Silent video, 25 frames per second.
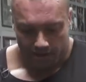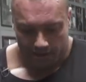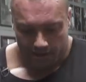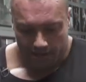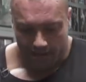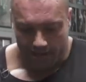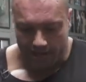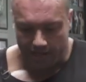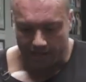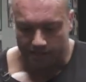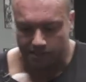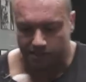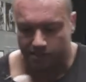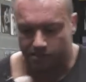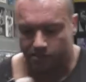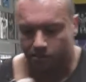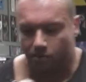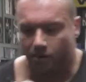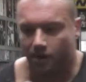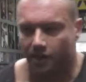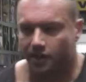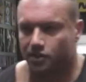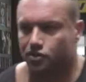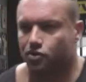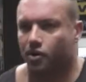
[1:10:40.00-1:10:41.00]
And that's
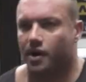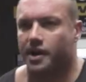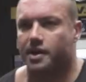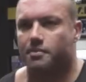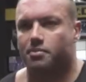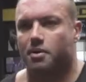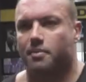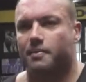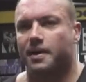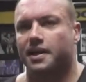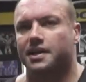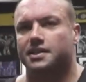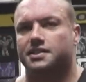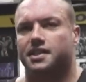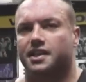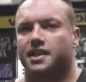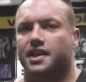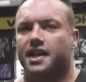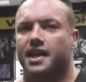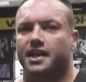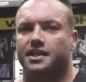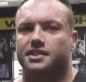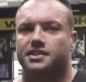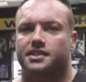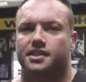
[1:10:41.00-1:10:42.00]
what I can try and implement into the
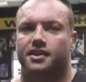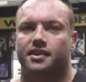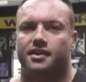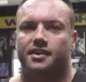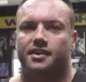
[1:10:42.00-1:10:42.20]
next